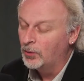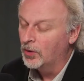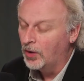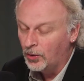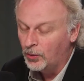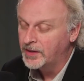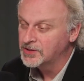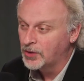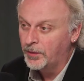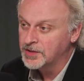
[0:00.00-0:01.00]
I will
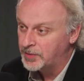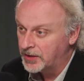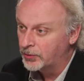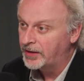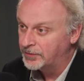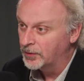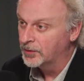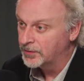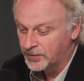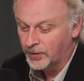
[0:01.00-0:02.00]
always, always be
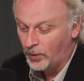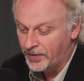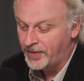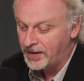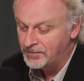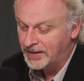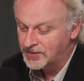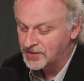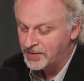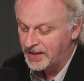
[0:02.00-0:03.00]
grateful for what they
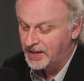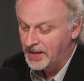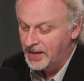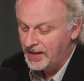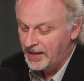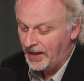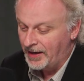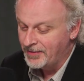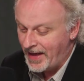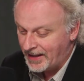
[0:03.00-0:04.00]
meant to me.
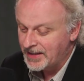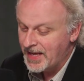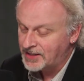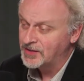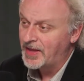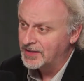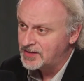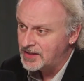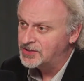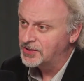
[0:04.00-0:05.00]
Uh, that connection that a
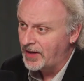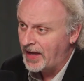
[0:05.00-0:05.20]
teacher